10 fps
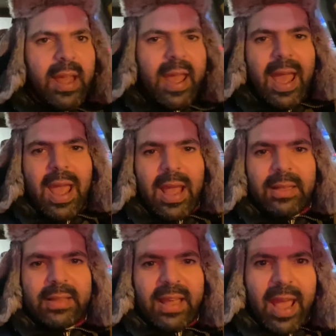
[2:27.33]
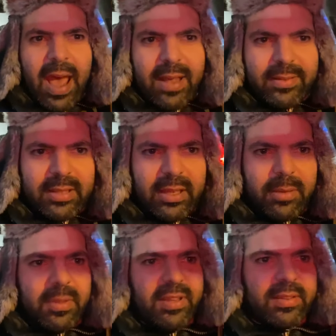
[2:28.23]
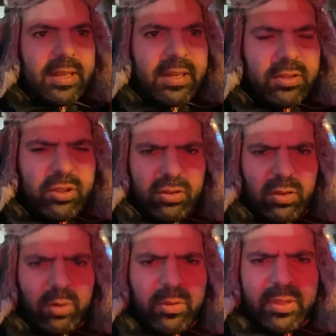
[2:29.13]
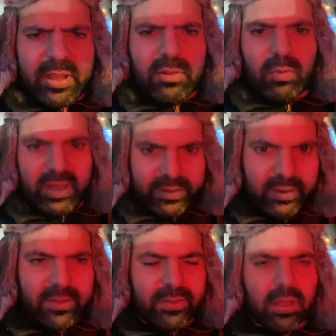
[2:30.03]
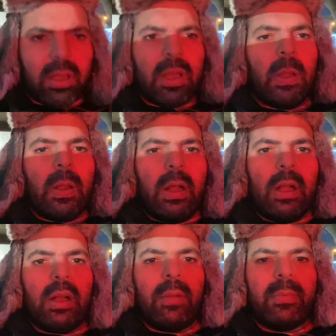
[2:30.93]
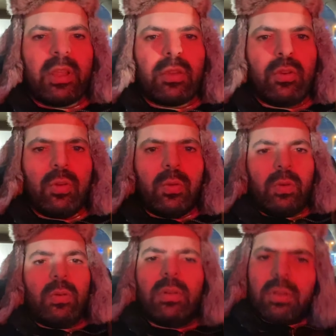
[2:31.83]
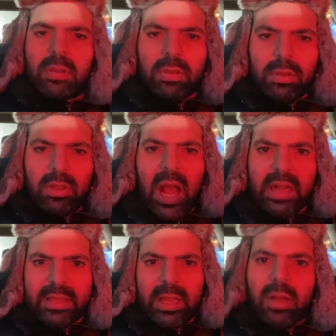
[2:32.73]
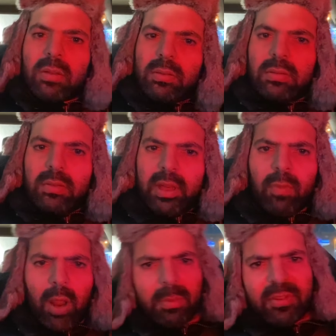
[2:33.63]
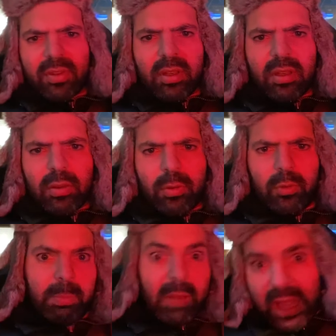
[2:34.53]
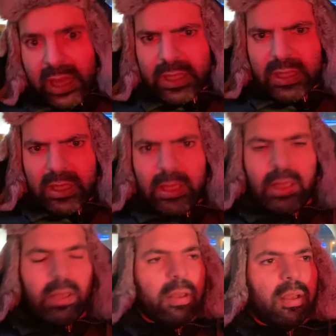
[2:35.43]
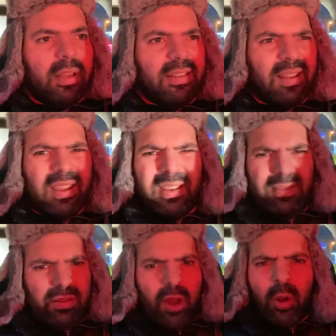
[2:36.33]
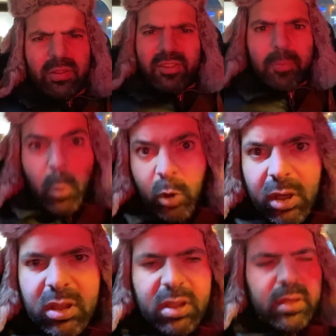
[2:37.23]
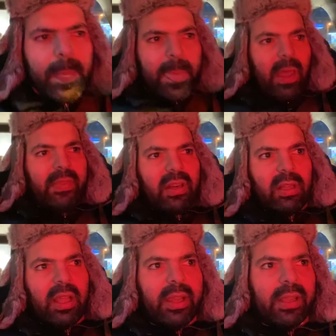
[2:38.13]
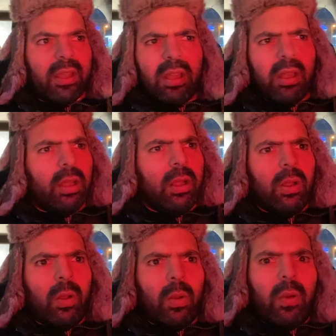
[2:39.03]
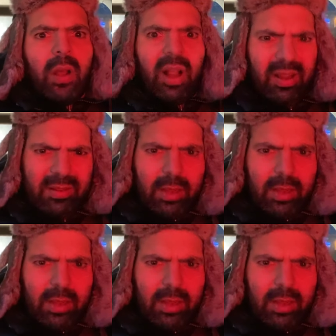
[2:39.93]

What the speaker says: And they asked him, they said, don't you think it's racist that you knocked out Nate Robinson, who's black? And he's like, no, it's a sport. And they're like, oh,